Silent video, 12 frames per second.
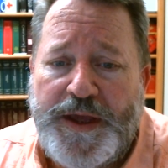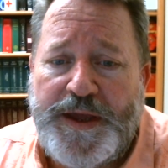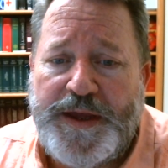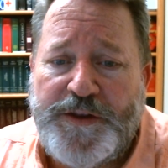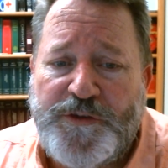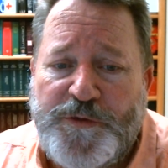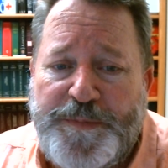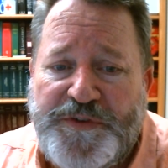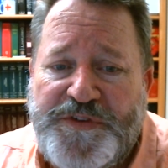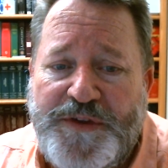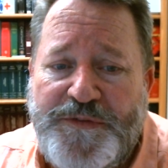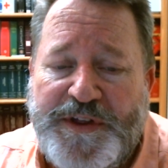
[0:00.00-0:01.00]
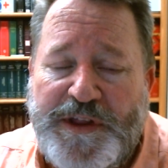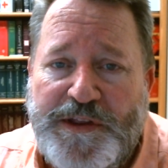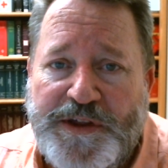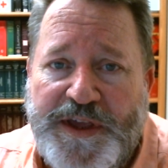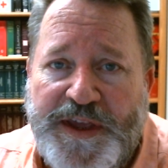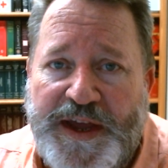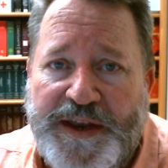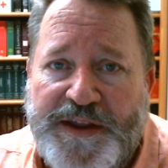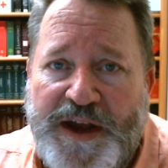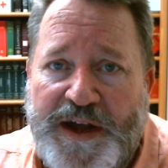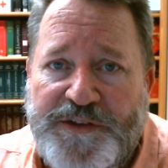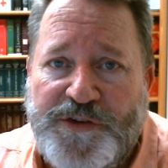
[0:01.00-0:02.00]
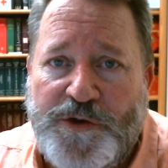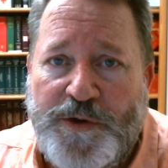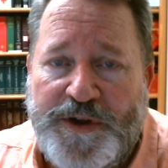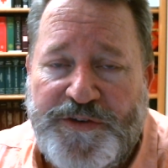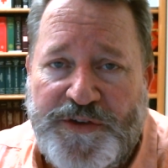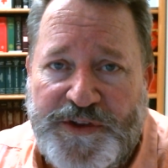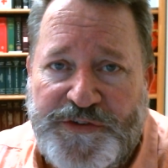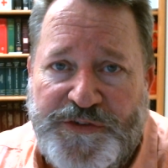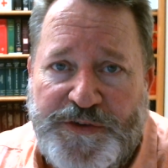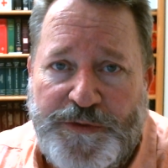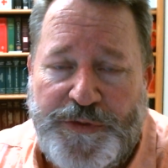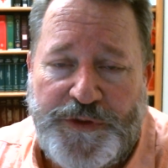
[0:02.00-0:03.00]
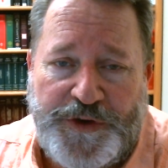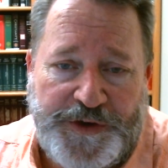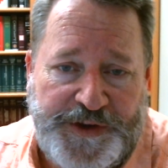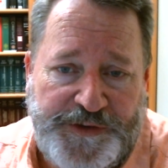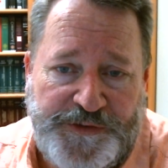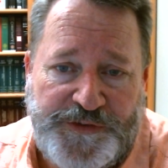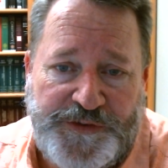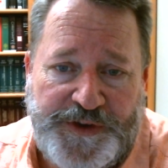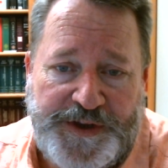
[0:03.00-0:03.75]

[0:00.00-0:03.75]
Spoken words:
and specifically looking at consequentialist theories.